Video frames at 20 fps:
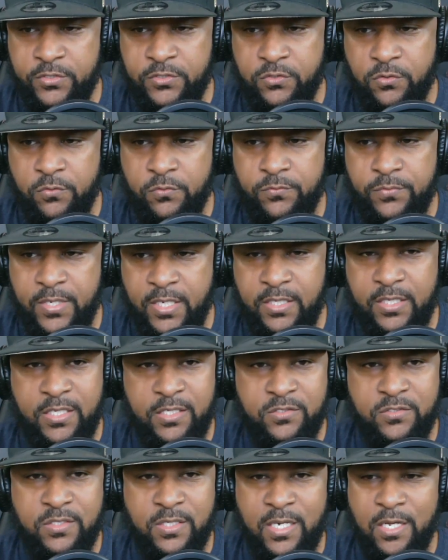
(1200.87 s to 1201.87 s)
So Nick
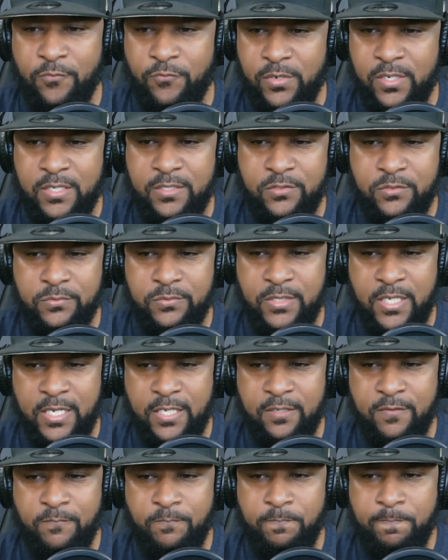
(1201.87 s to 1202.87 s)
Easton, I really do
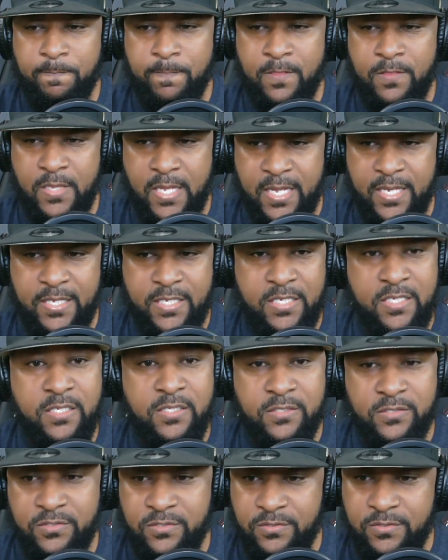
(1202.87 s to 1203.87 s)
think that he
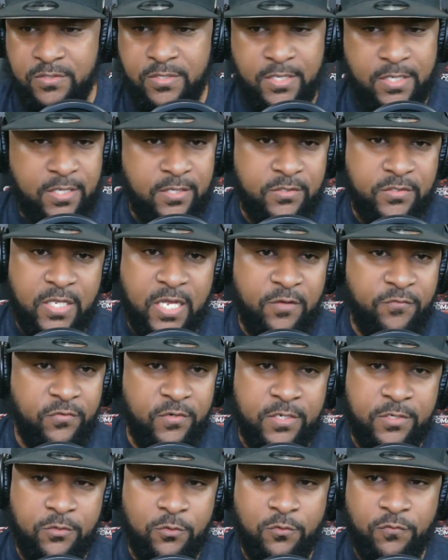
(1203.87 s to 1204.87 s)
is he's
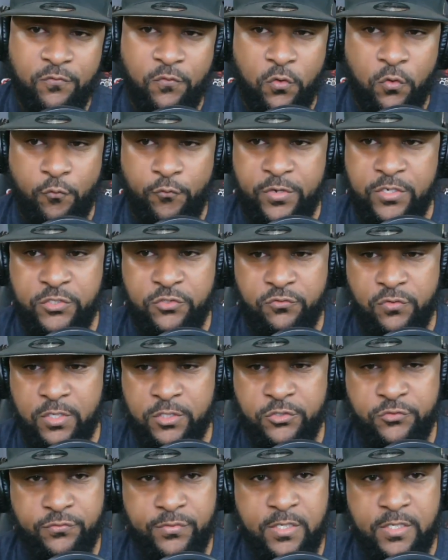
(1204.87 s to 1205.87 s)
definitely due for
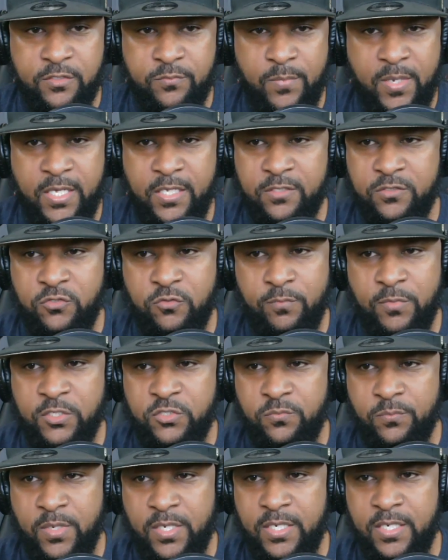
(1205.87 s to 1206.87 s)
restructuring. He's making too
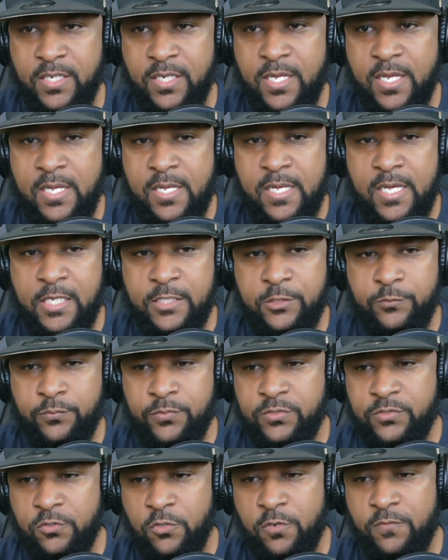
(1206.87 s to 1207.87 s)
much money as a
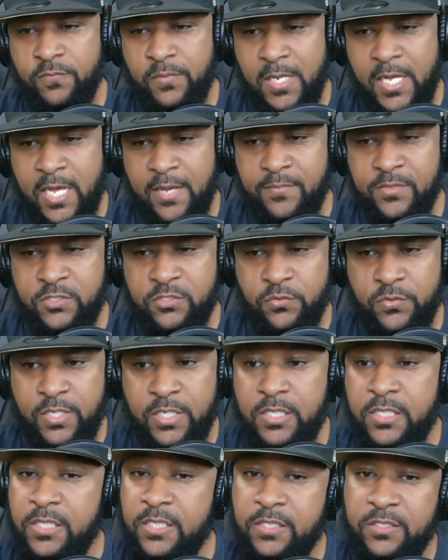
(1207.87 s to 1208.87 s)
reserve lineman. So
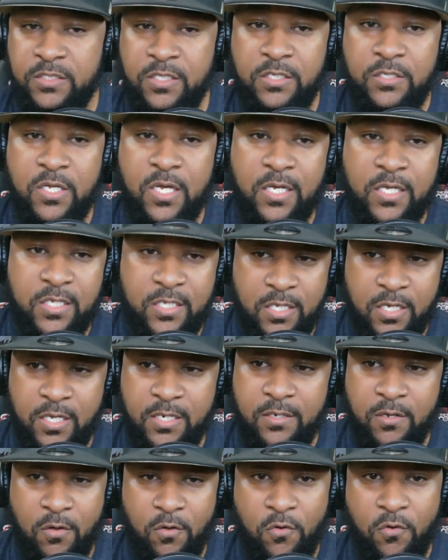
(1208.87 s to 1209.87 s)
either, it's either a
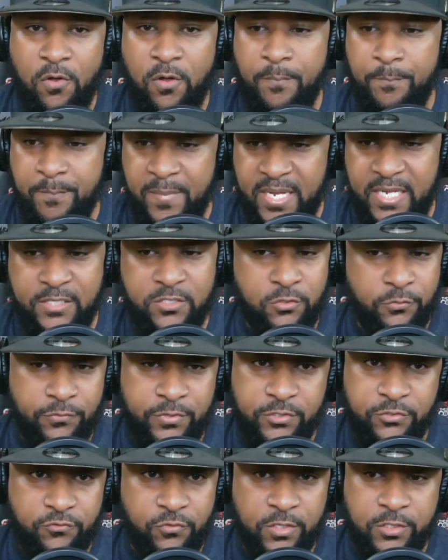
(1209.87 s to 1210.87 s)
cut or a major
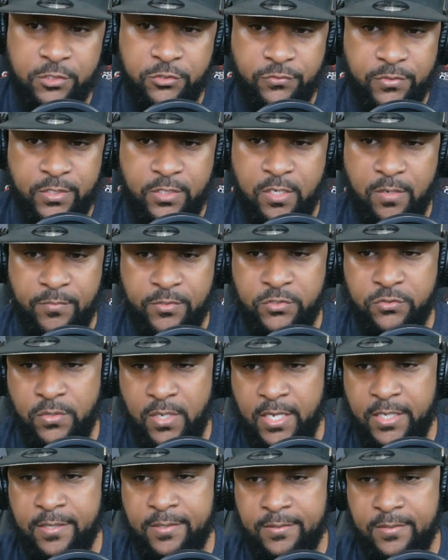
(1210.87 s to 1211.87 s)
restructuring coming. So
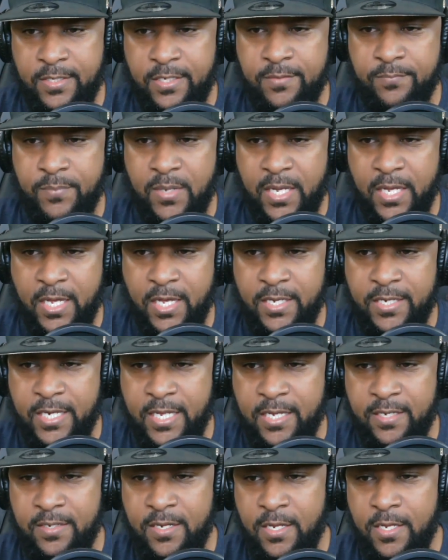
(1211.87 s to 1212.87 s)
I can get behind
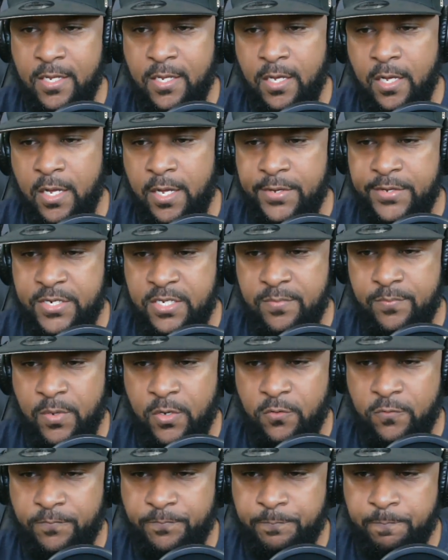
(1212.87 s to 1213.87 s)
that. Uh Debo.